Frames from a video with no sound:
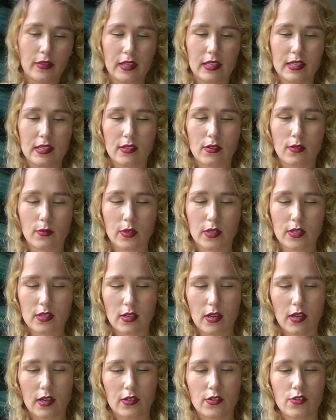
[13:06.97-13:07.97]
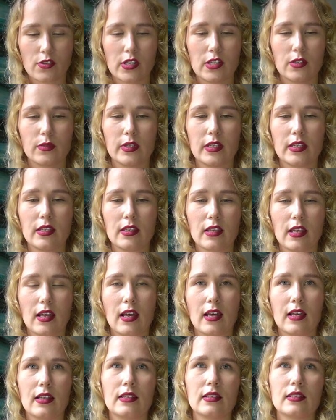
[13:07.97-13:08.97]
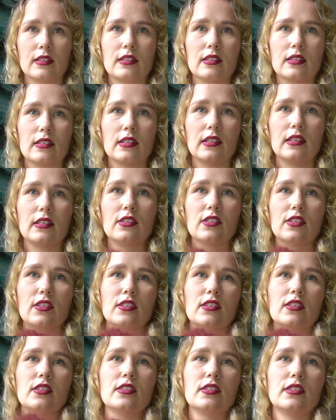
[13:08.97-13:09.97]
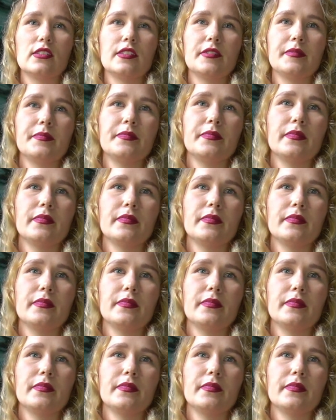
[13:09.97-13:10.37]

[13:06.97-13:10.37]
These are the ones I tried with, and it just,